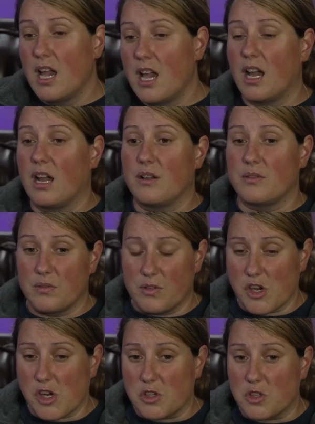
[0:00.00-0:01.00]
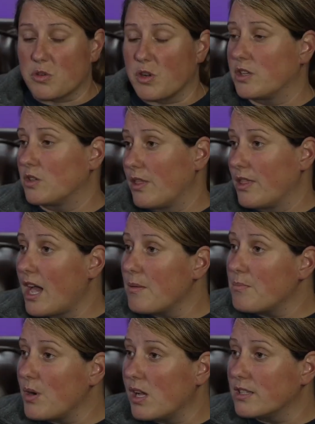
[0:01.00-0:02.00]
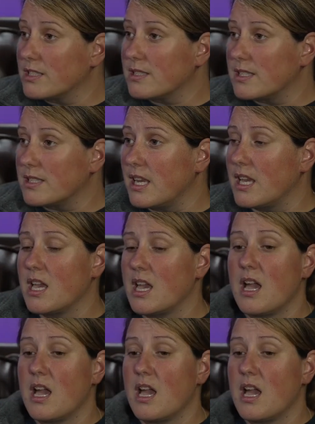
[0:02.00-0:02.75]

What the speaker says: We're very strict on that policy.